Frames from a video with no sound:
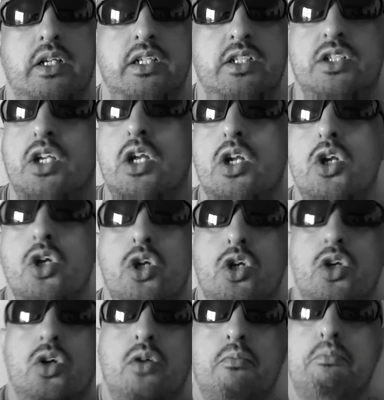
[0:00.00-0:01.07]
is
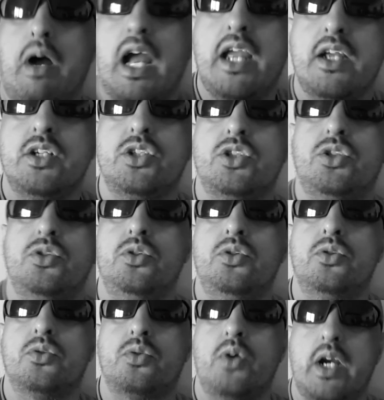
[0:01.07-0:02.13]
biased to
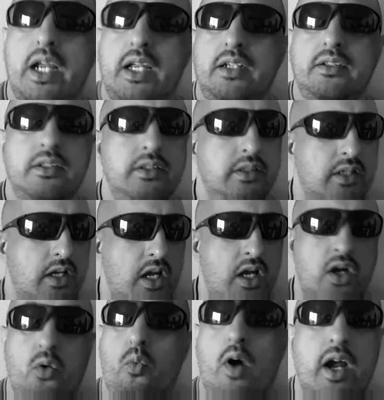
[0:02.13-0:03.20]
Ukraine.
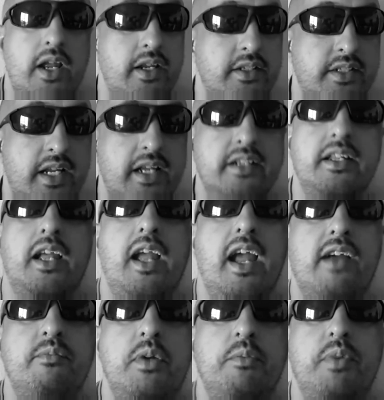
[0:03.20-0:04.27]
Why is that? They
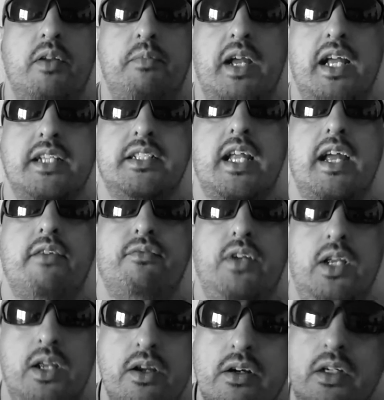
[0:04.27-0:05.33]
have been for the past half
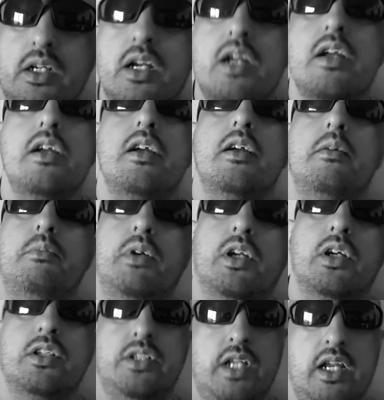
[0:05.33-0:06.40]
a year
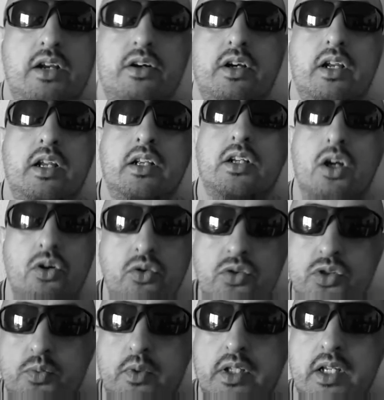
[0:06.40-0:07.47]
because they're in
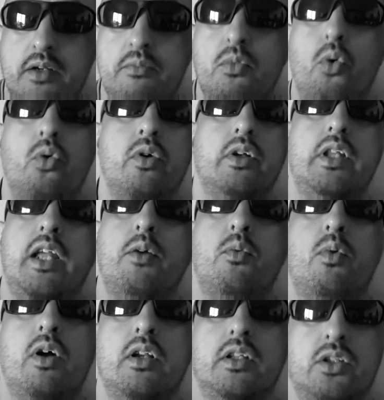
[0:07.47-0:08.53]
cahoots with them, or they
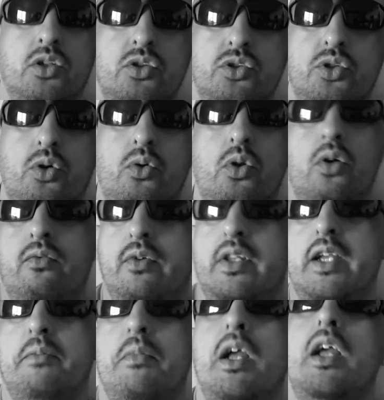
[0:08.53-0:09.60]
want control over
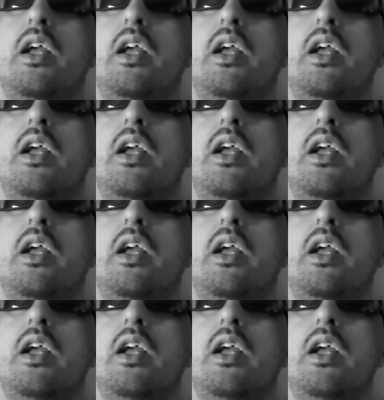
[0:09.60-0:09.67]
them,